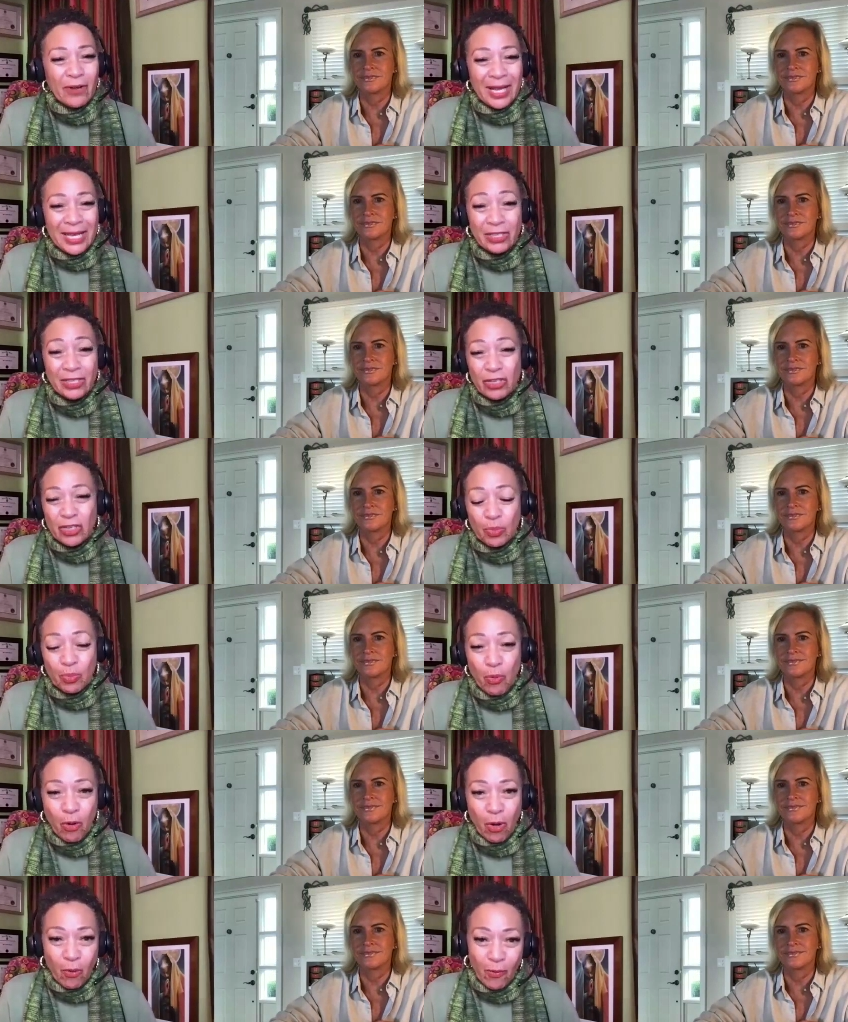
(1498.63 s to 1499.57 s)
Speaker 1: for us to
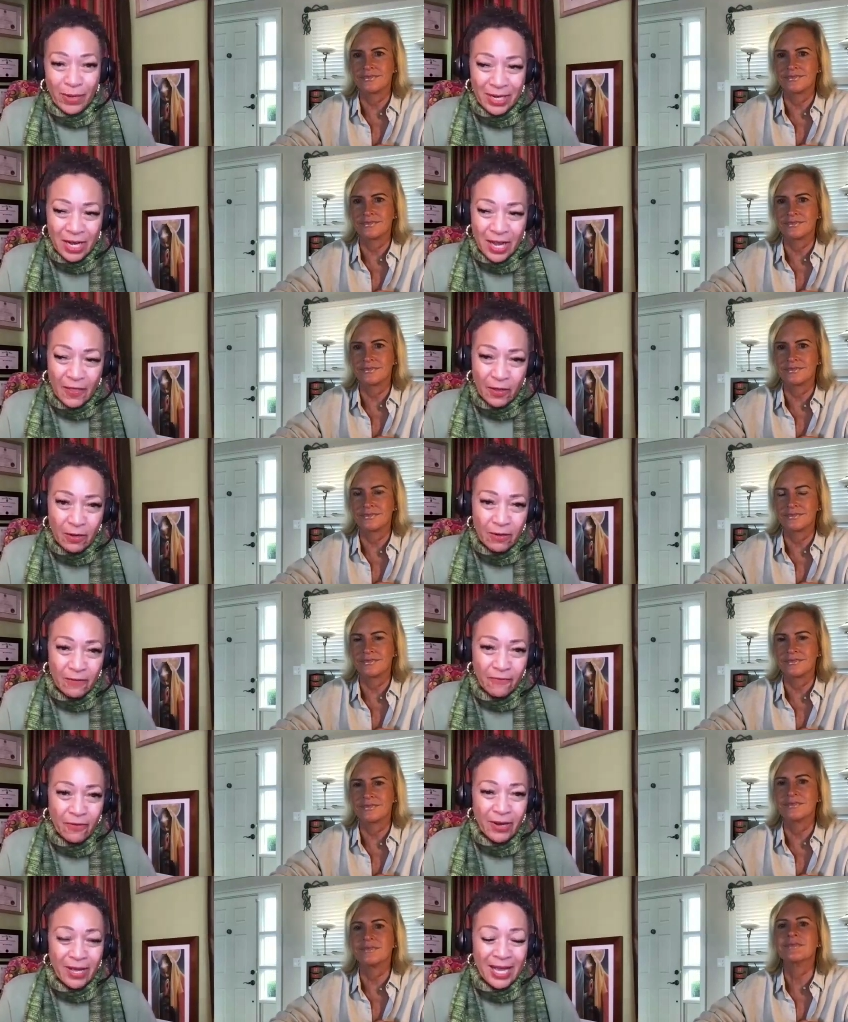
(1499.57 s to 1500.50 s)
support one another,
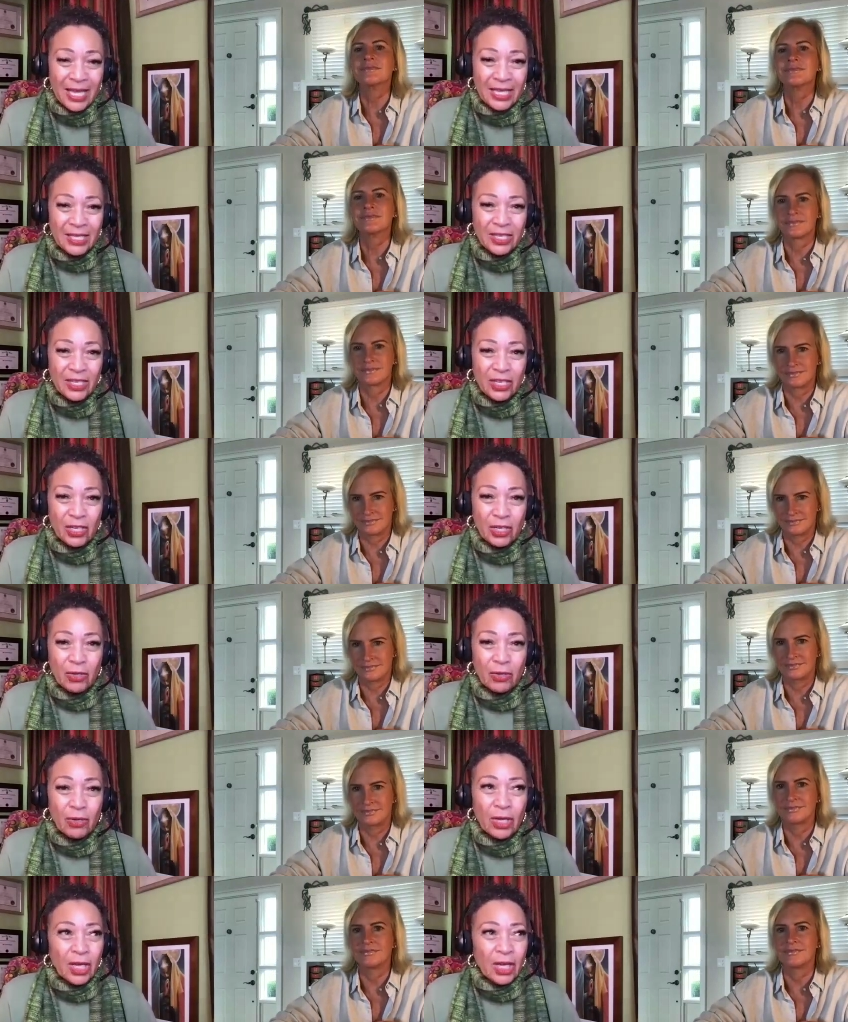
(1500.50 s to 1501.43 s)
for us
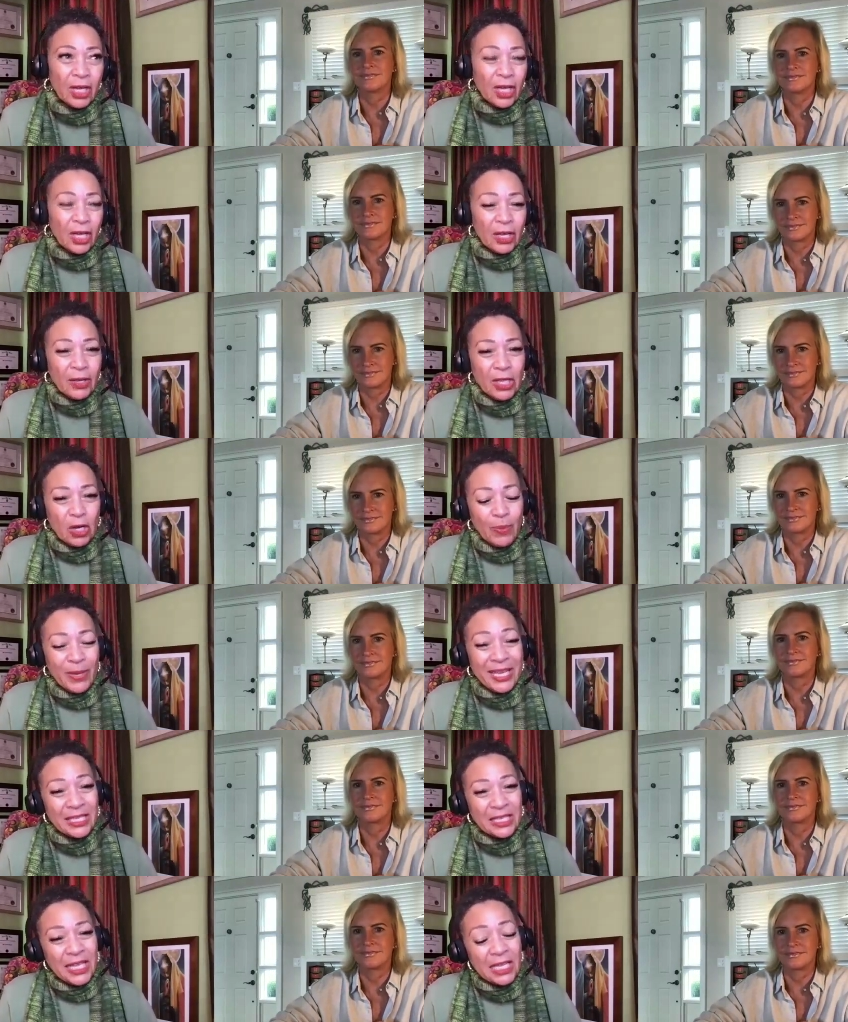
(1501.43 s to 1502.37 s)
to, you know,
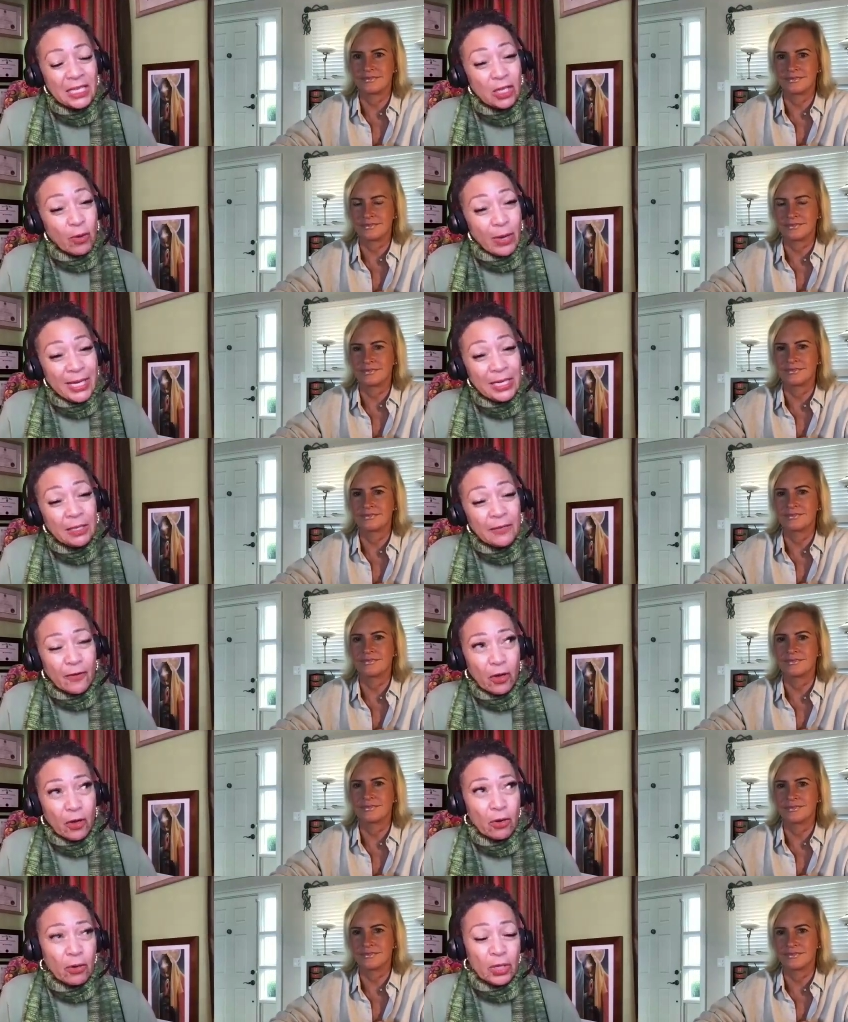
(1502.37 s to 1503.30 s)
because it takes a great deal of
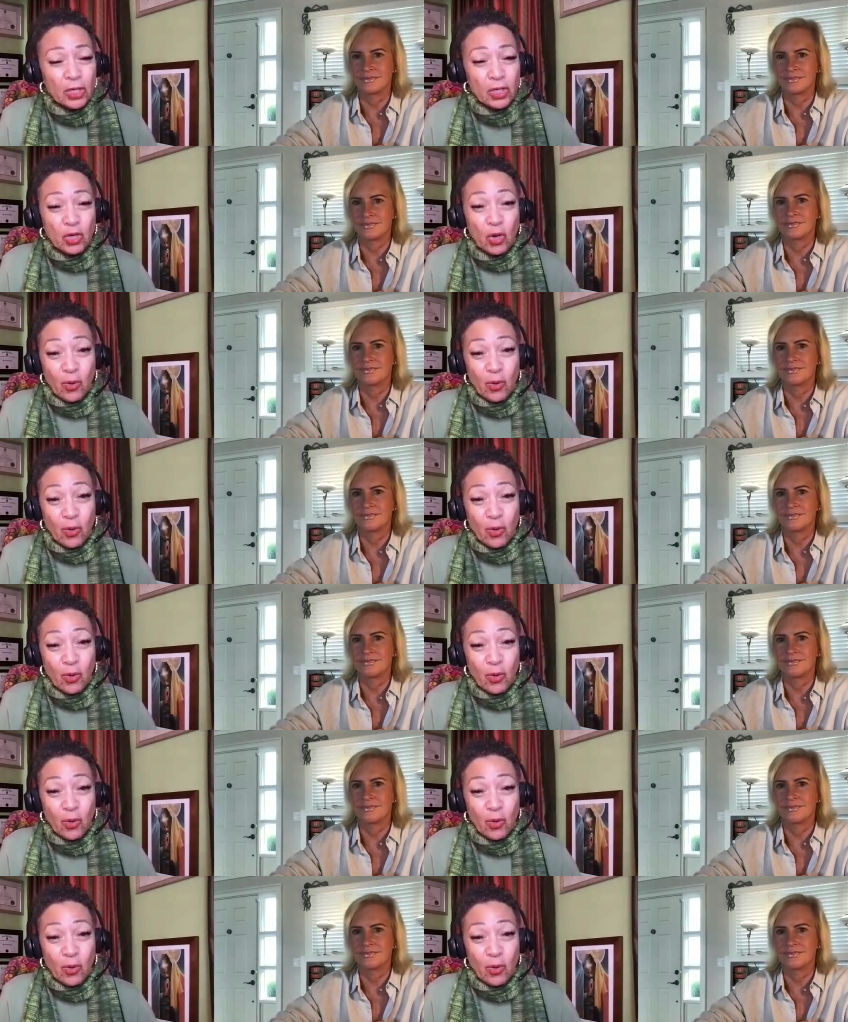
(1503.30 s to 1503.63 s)
courage to